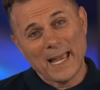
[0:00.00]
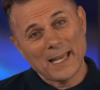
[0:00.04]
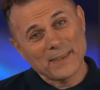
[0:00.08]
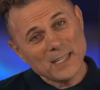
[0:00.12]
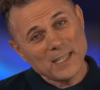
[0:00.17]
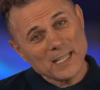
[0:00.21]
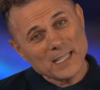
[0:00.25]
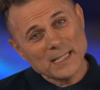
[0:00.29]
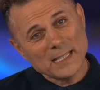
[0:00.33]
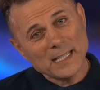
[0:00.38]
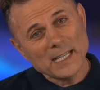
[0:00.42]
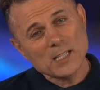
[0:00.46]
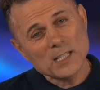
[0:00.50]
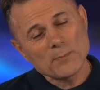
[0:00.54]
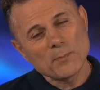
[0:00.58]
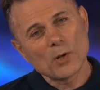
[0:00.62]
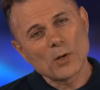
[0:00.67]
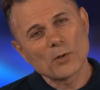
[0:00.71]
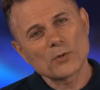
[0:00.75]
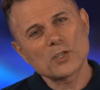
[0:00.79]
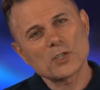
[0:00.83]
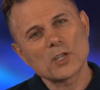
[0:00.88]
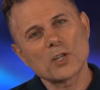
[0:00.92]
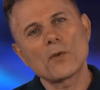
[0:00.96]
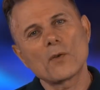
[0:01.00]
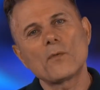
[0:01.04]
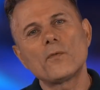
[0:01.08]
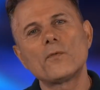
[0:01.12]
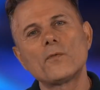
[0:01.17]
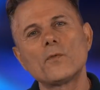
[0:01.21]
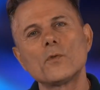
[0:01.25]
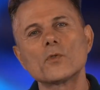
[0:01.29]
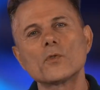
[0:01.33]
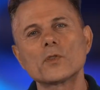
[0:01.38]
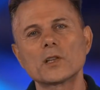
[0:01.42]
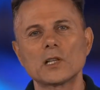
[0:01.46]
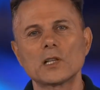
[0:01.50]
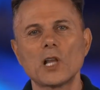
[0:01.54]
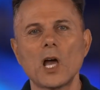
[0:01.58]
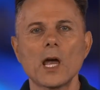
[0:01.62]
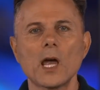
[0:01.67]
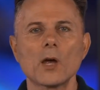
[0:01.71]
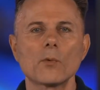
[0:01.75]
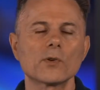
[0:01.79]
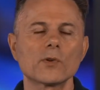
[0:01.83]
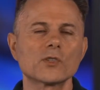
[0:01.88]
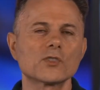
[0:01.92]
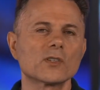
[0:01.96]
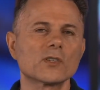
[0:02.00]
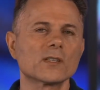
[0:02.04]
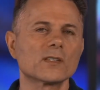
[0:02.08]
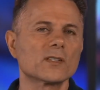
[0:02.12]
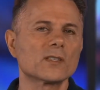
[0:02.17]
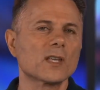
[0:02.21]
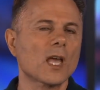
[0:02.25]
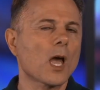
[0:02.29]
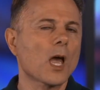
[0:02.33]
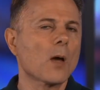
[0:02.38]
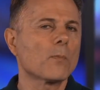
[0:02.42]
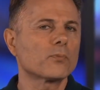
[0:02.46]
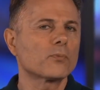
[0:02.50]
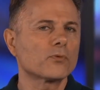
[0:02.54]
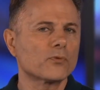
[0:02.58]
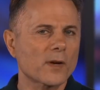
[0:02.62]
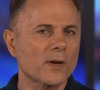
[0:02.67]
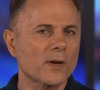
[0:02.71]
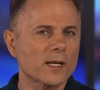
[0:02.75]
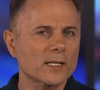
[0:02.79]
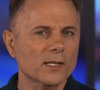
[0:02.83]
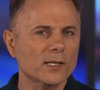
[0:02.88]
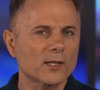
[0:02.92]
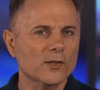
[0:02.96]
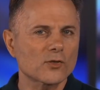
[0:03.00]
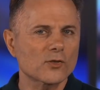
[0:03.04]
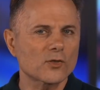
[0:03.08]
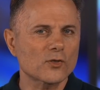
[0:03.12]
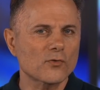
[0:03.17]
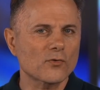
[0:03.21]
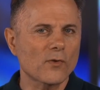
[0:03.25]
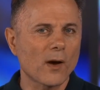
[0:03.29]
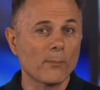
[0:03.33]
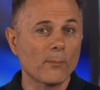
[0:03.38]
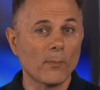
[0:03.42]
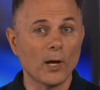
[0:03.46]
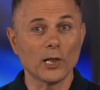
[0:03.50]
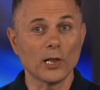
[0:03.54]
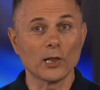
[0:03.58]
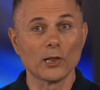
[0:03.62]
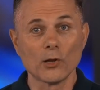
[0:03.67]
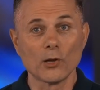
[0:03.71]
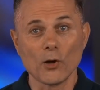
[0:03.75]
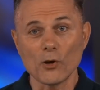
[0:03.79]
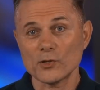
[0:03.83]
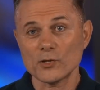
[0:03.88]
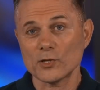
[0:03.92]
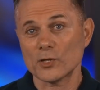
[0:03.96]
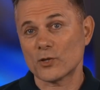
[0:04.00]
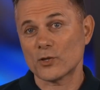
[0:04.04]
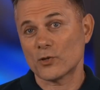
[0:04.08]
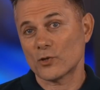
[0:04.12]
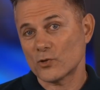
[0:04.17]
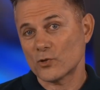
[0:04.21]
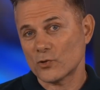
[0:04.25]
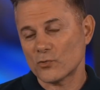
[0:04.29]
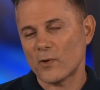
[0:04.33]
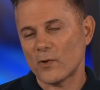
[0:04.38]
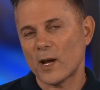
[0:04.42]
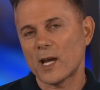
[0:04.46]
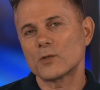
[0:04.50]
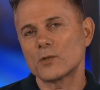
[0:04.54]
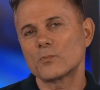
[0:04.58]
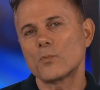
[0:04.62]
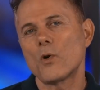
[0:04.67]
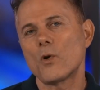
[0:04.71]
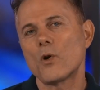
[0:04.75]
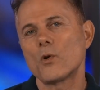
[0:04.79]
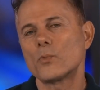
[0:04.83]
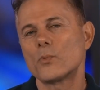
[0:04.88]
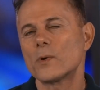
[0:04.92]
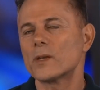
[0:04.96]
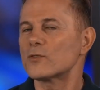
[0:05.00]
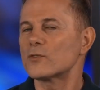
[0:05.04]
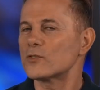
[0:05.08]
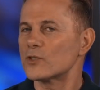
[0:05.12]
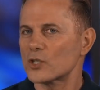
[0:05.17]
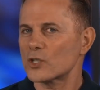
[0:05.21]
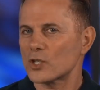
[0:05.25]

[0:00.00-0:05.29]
And this leads me on to the fourth lie, which is President Trump lost the trade war with